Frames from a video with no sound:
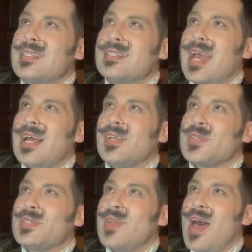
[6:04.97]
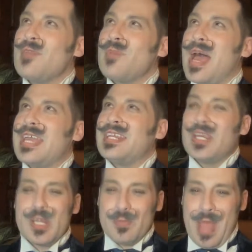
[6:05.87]
and gals and
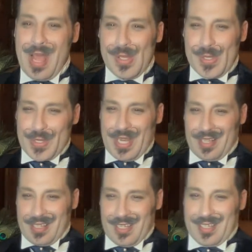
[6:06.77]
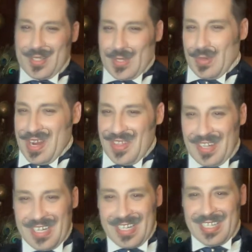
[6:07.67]
non-binary pals, I think is the way that
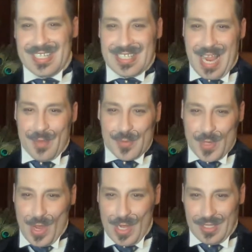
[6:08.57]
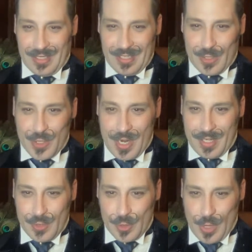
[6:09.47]
it is. Sam Zog, Linda
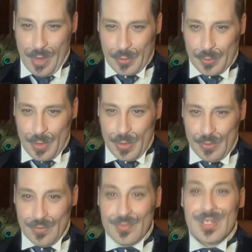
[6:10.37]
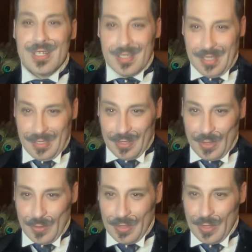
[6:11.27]
Judd, Shrouded Grove.
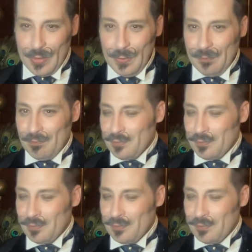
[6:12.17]
Hello, hello.